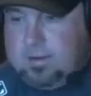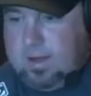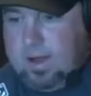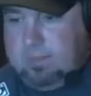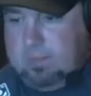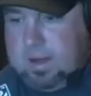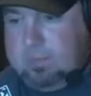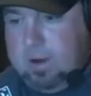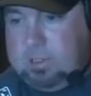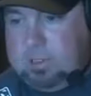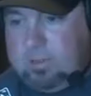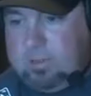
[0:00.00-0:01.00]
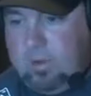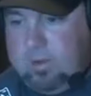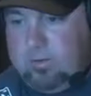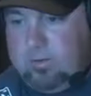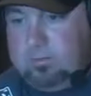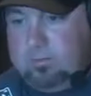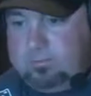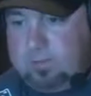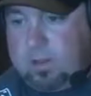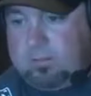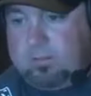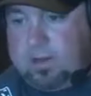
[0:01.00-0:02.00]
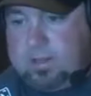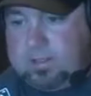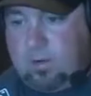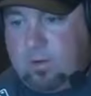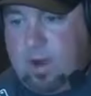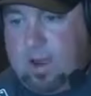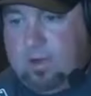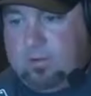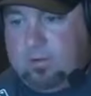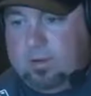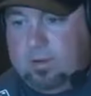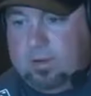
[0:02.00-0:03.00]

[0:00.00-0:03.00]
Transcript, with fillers: uh, Mike Perry's the one who brought the fight to the ground.